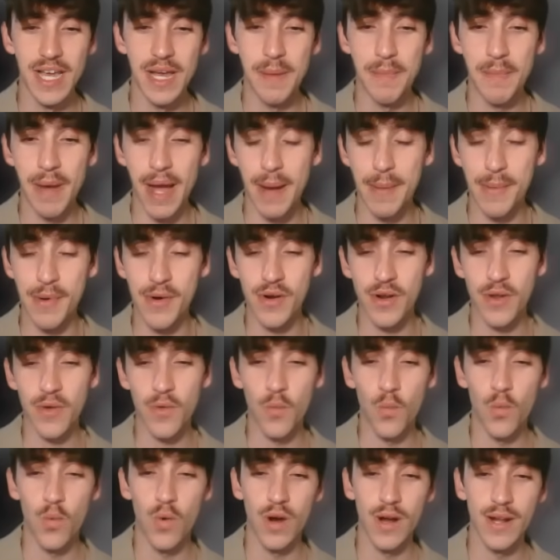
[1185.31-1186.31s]
My
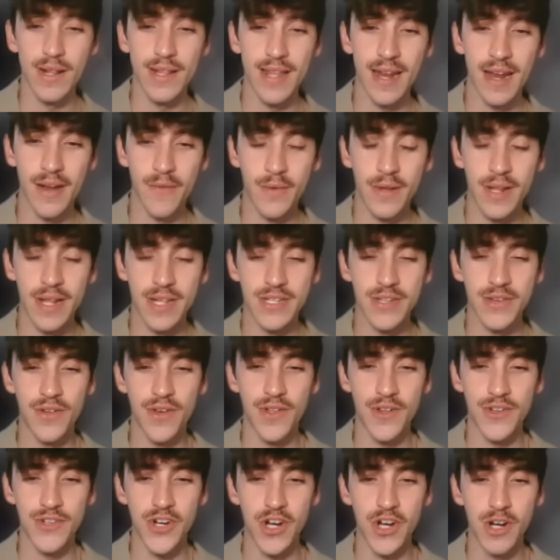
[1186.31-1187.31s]
opponent, worried that I would get to
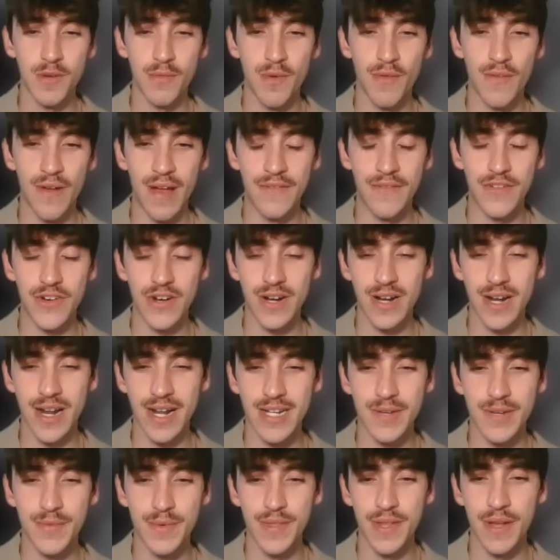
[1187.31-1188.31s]
another charge move after
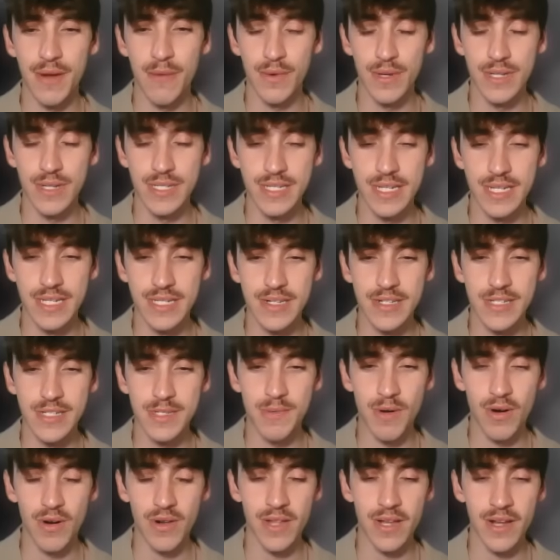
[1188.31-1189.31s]
connecting with a resistant
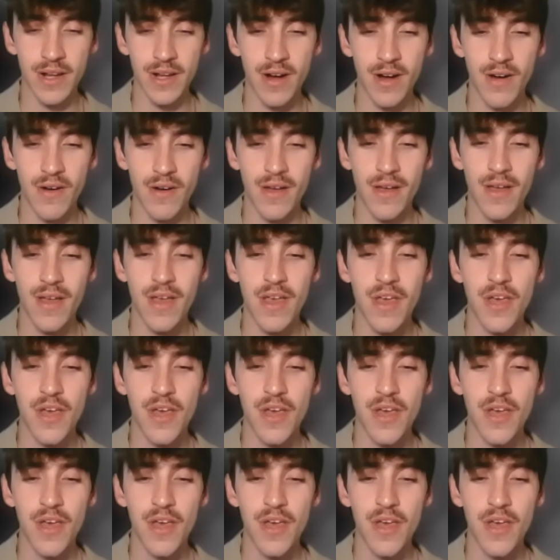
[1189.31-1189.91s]
Sparkling Aria,